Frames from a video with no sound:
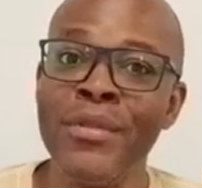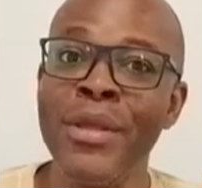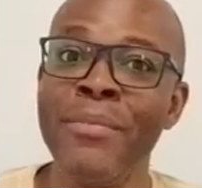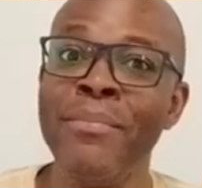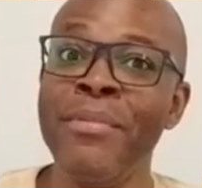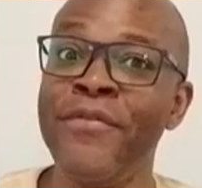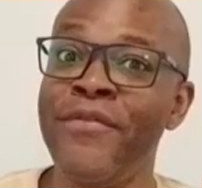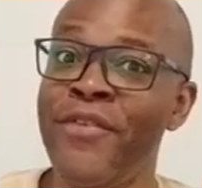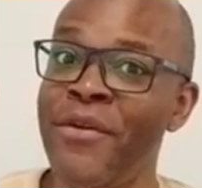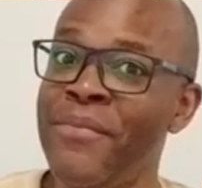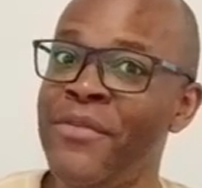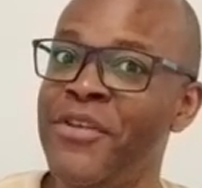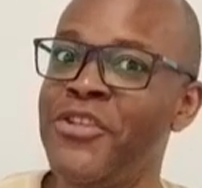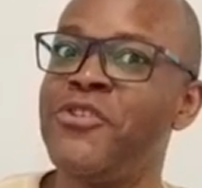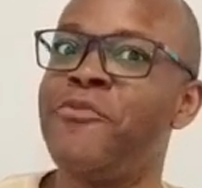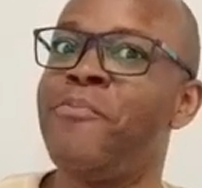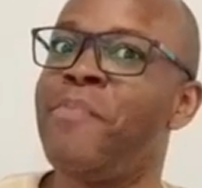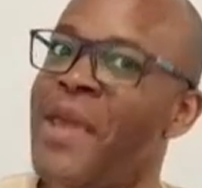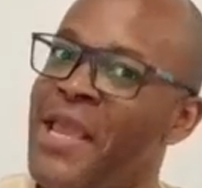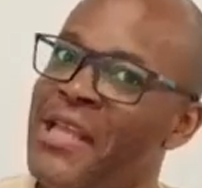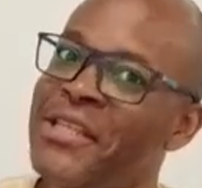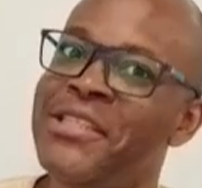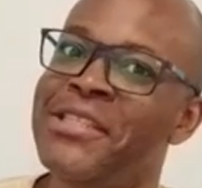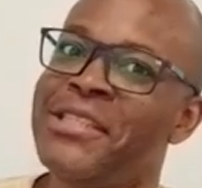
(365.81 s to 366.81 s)
But from the
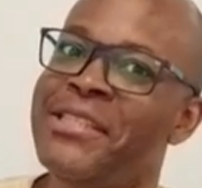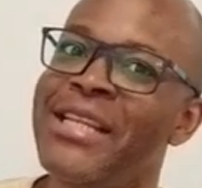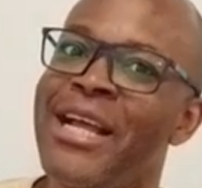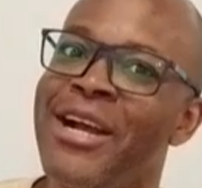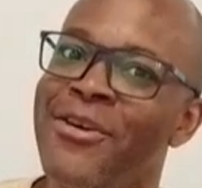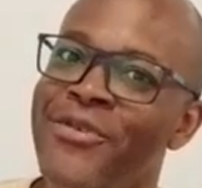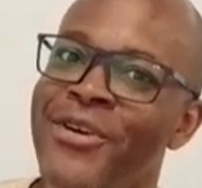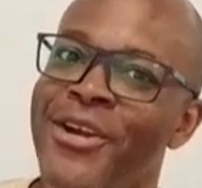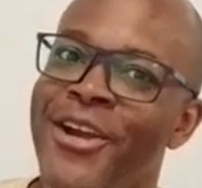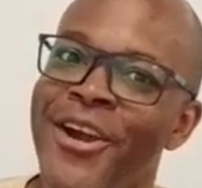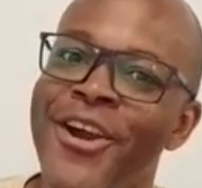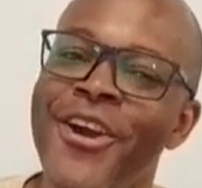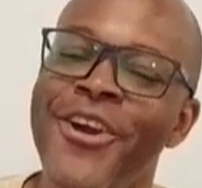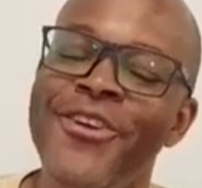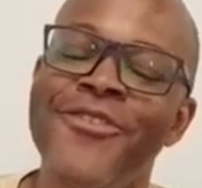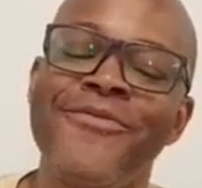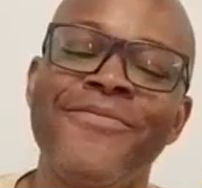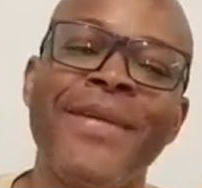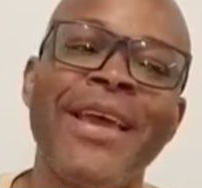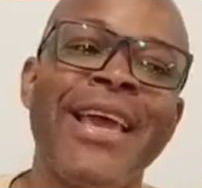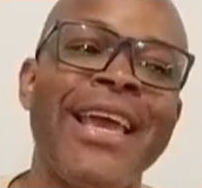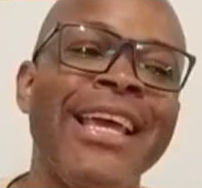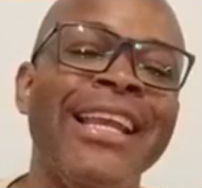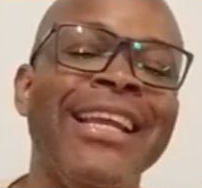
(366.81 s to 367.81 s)
speeches that we
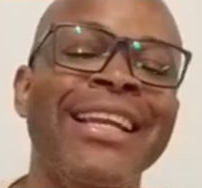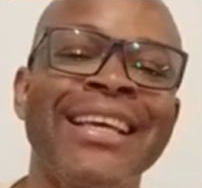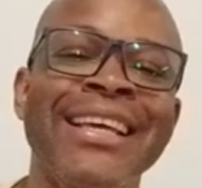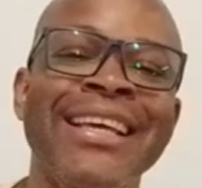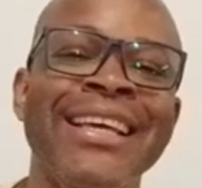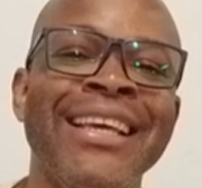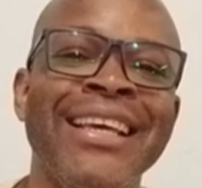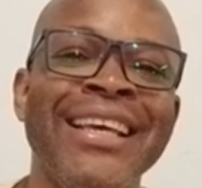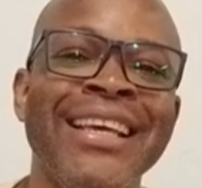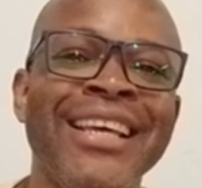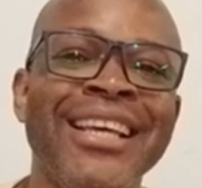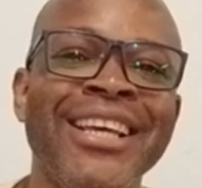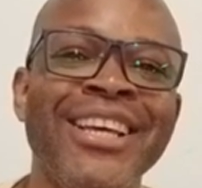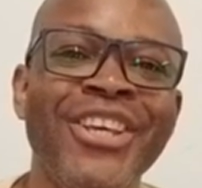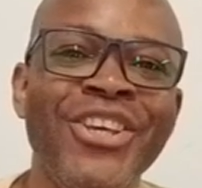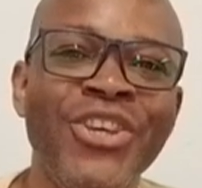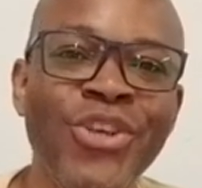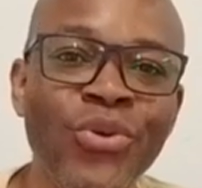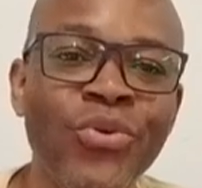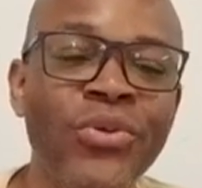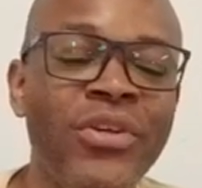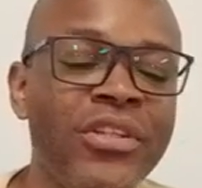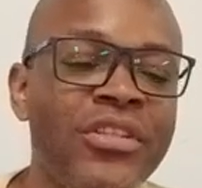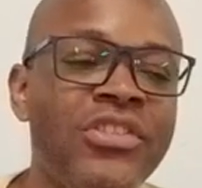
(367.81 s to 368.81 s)
heard, man,
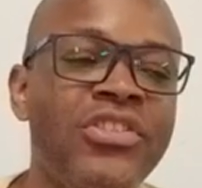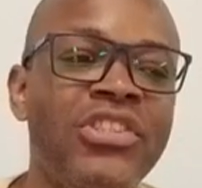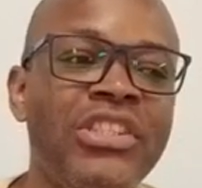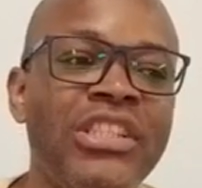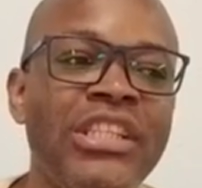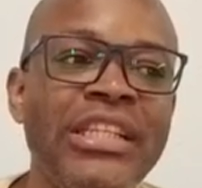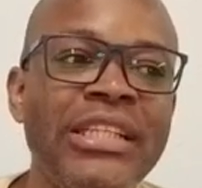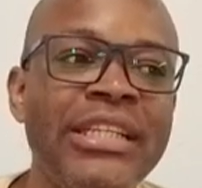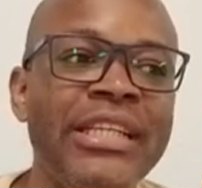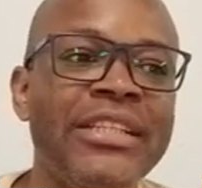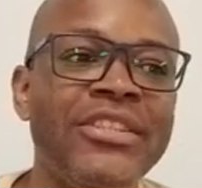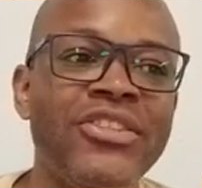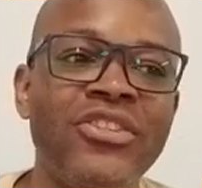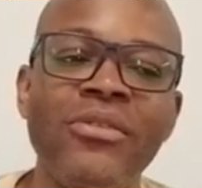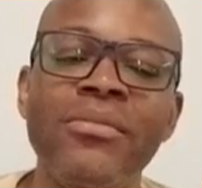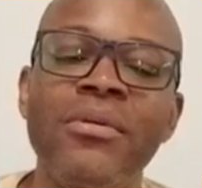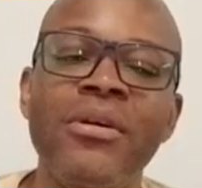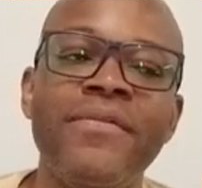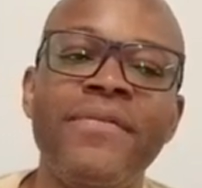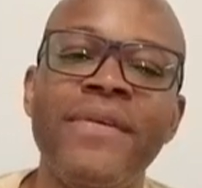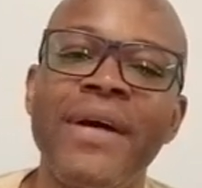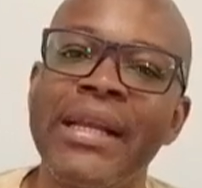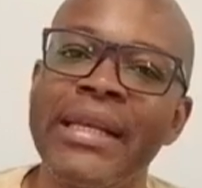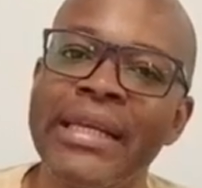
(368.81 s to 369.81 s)
you can see that some
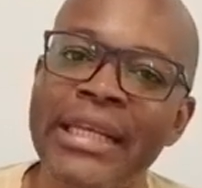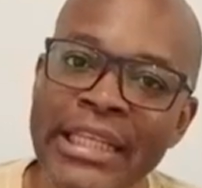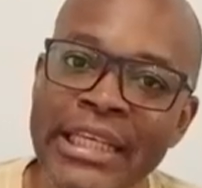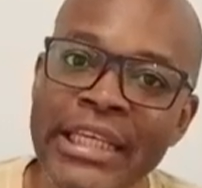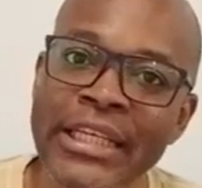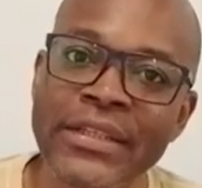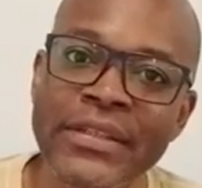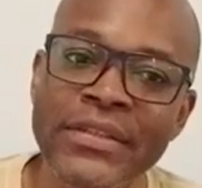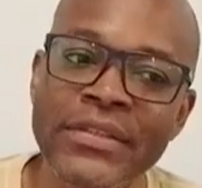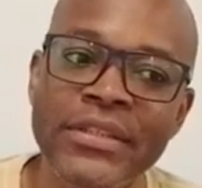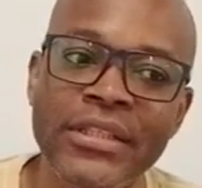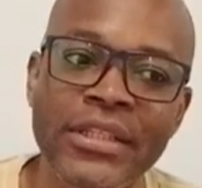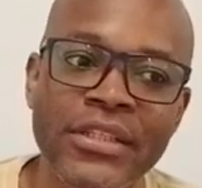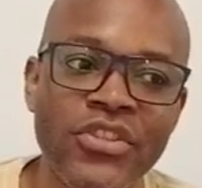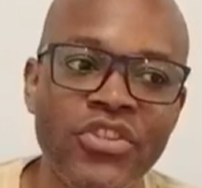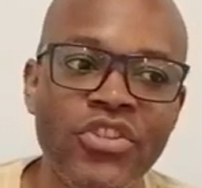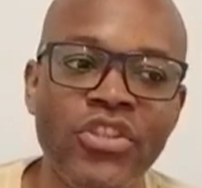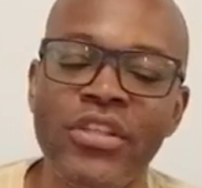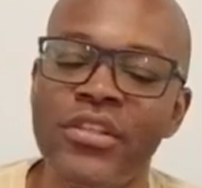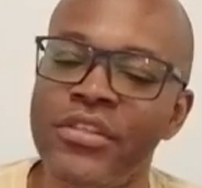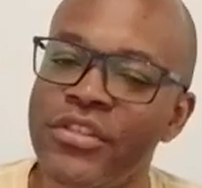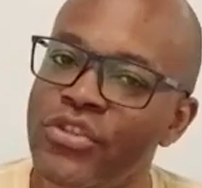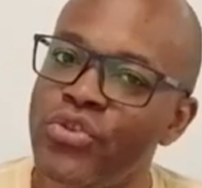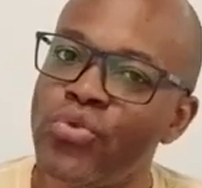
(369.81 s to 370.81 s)
of our leaders are
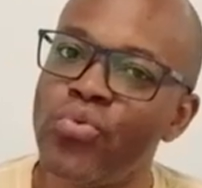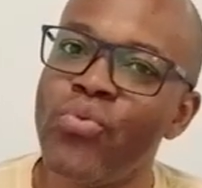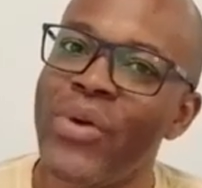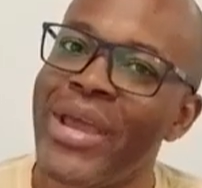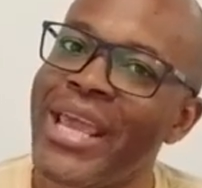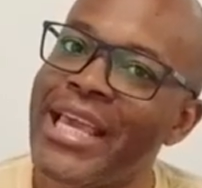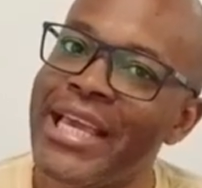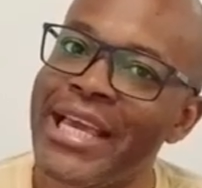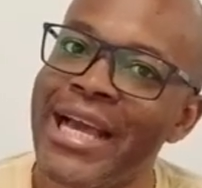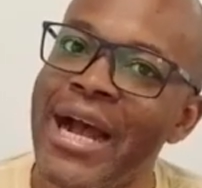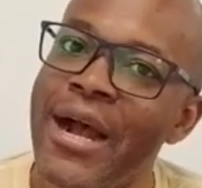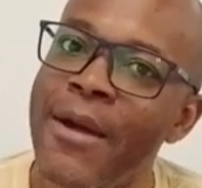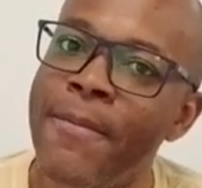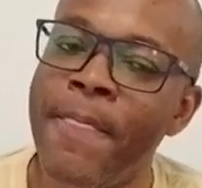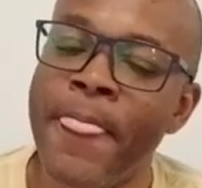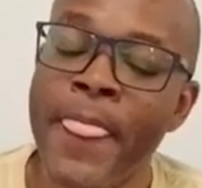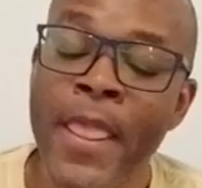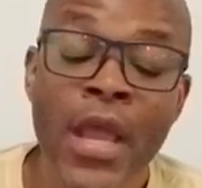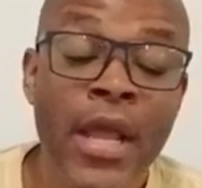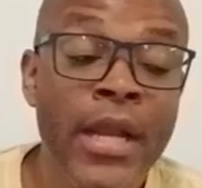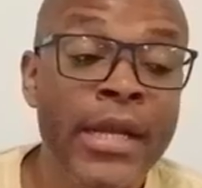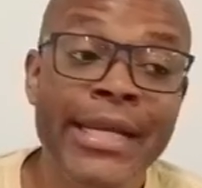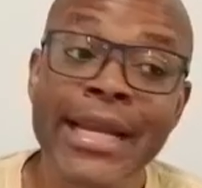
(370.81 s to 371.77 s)
starting to wake up.